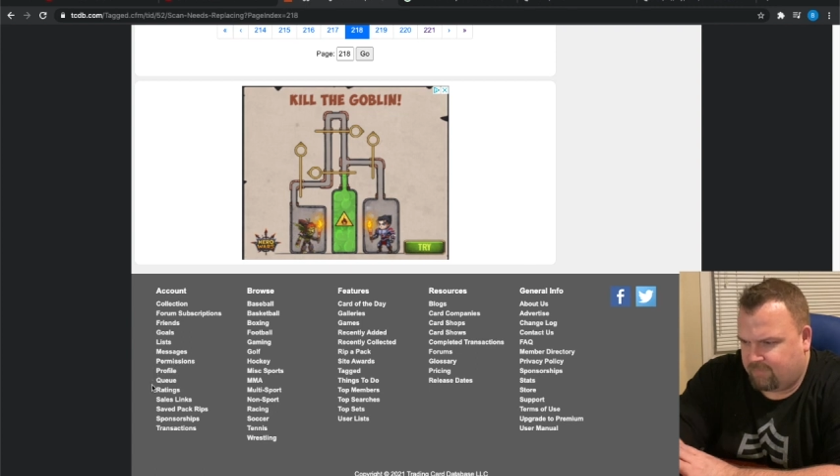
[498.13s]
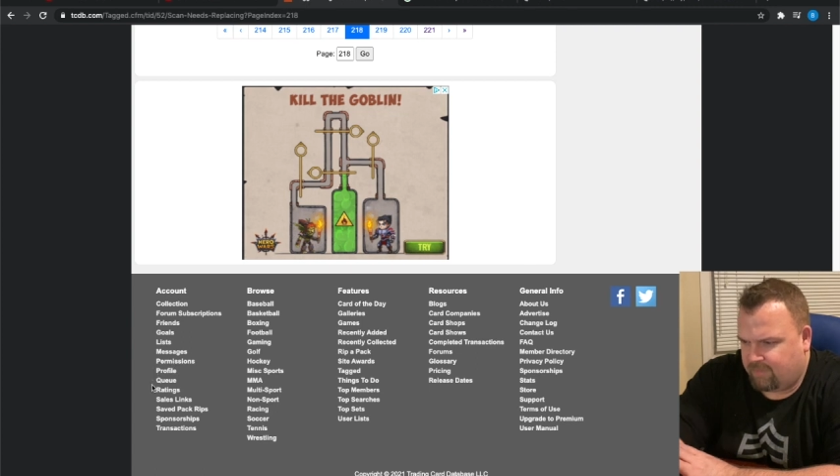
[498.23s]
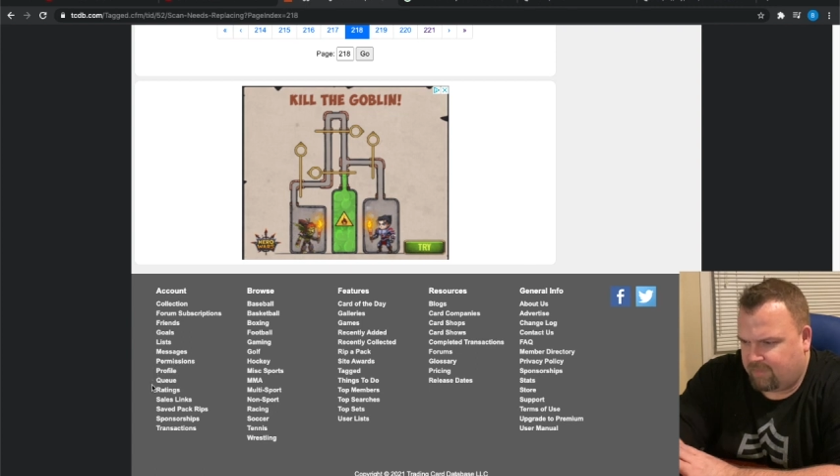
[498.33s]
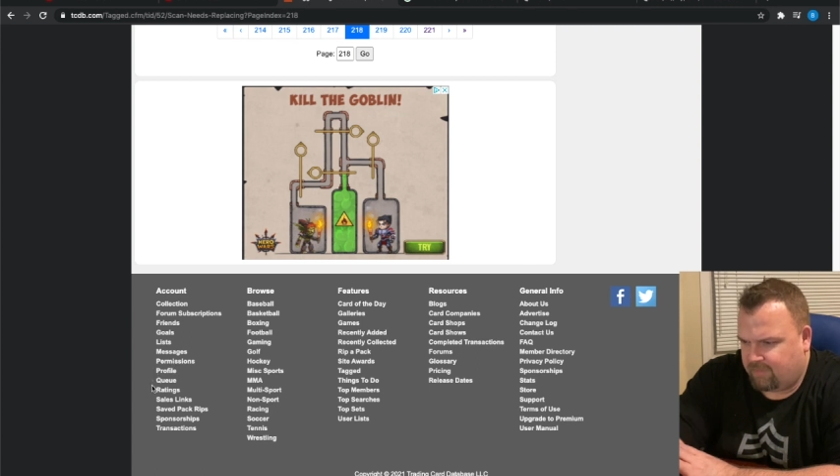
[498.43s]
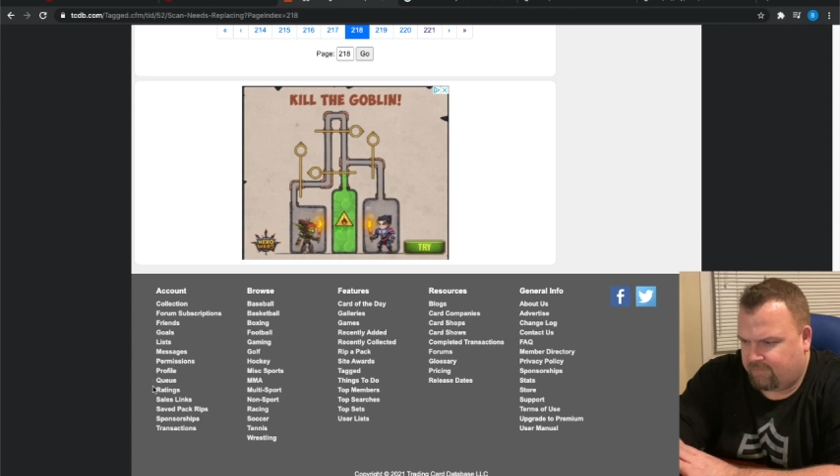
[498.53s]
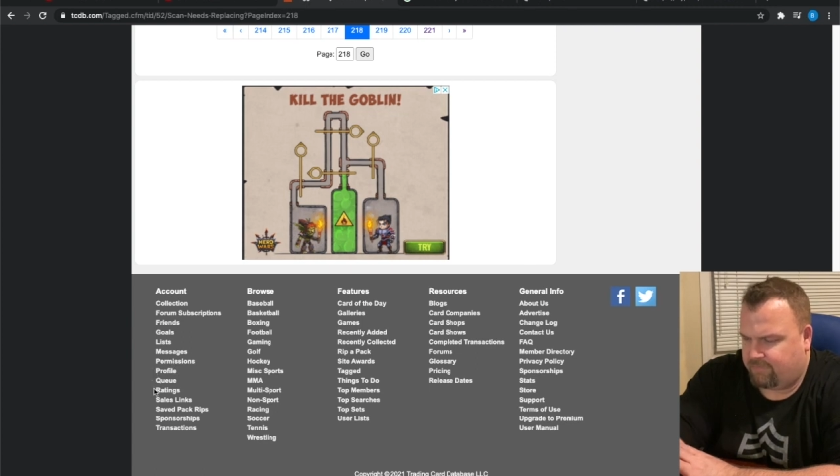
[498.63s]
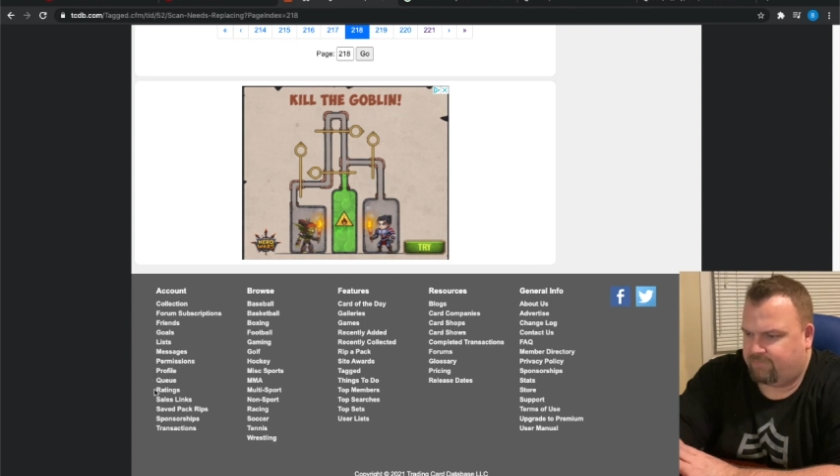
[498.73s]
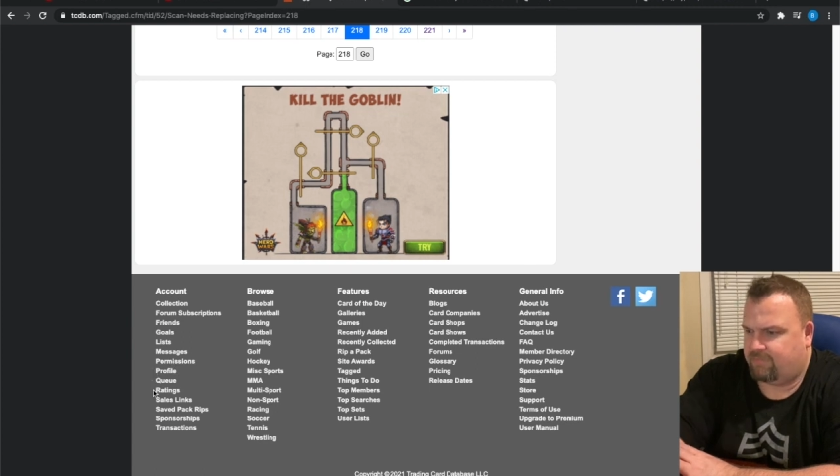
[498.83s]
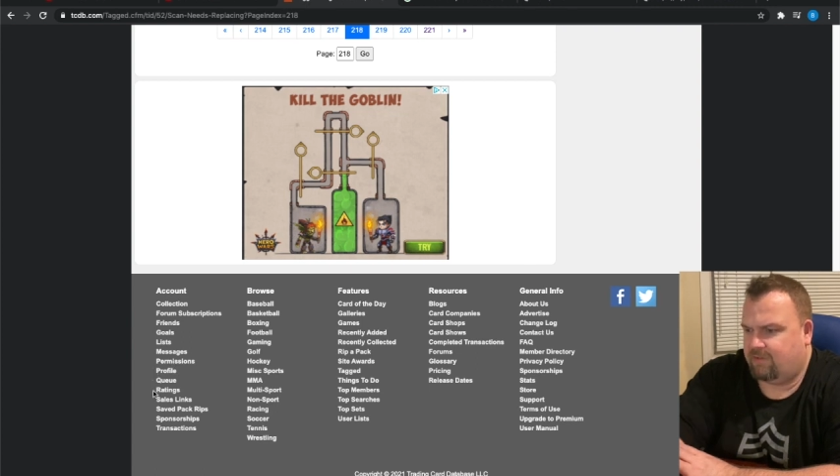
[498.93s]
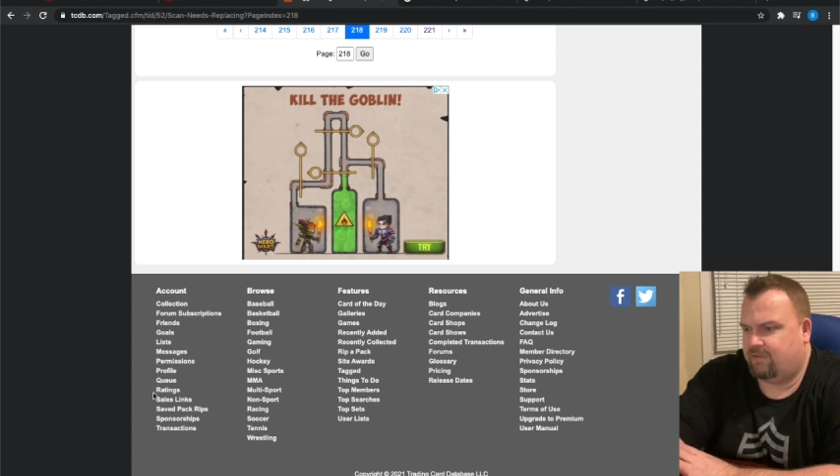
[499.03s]

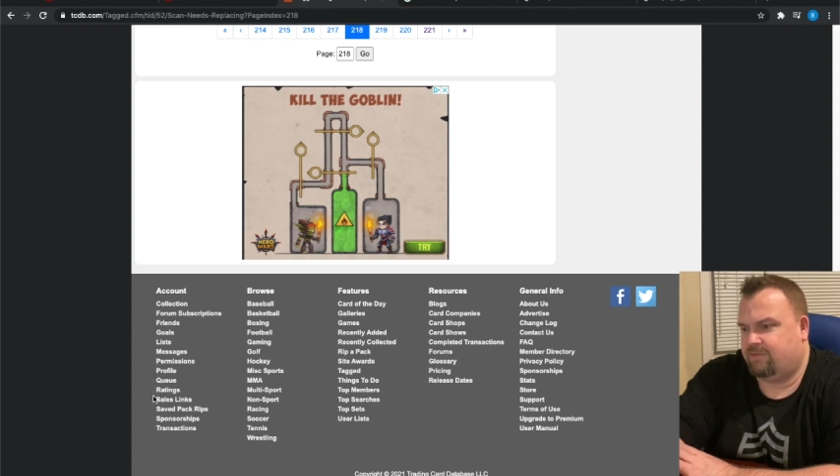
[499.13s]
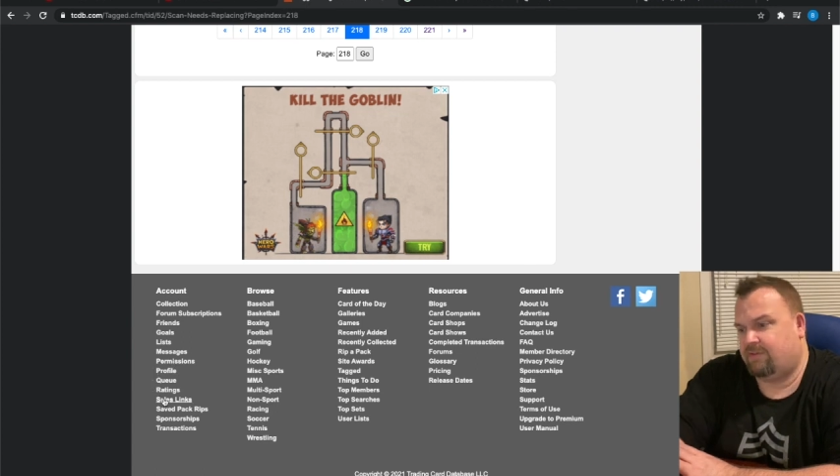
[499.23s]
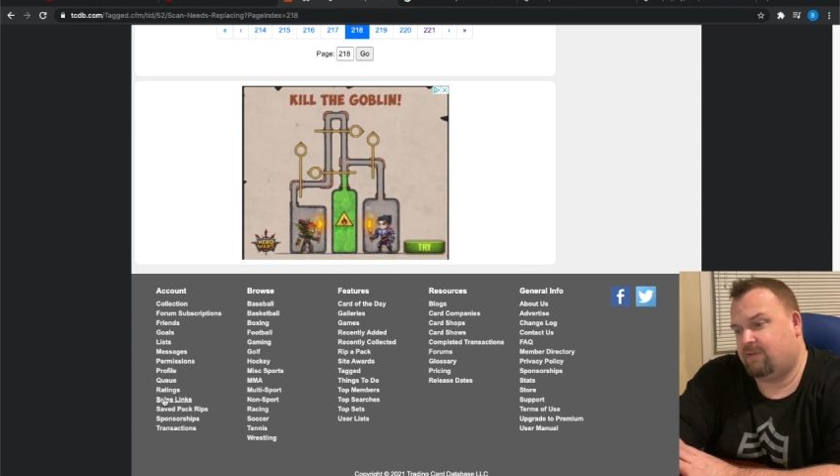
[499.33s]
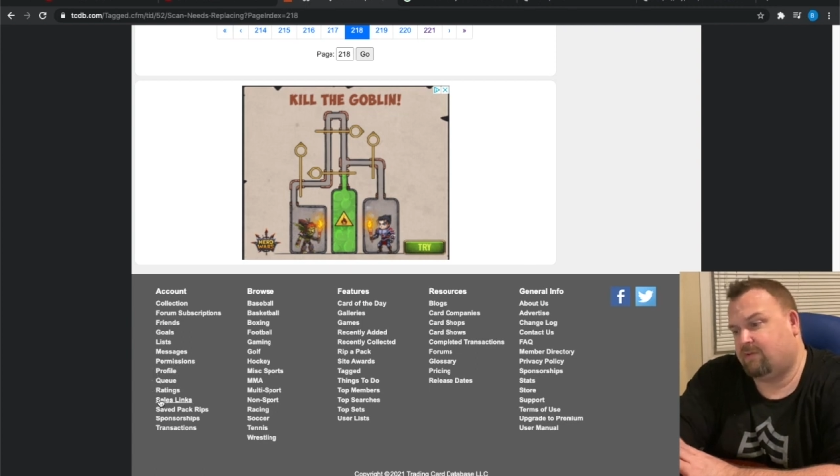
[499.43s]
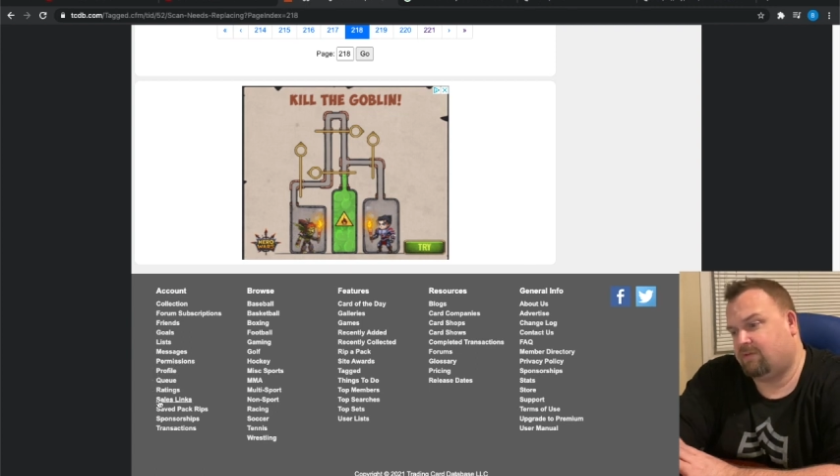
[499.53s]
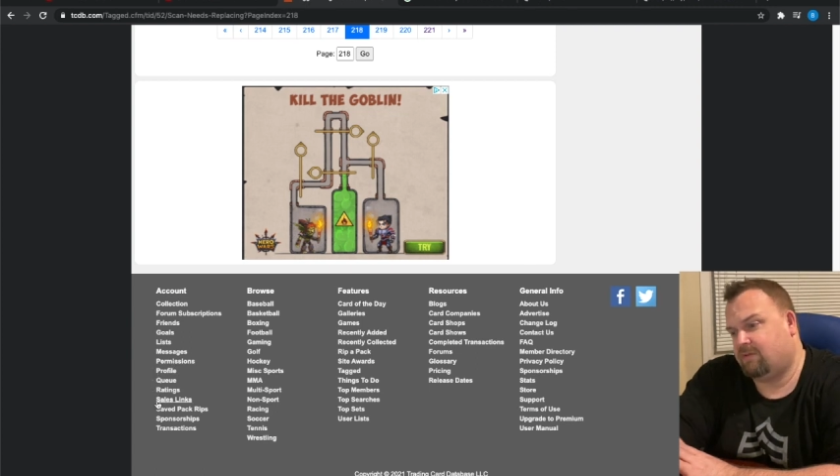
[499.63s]
ratings, sales,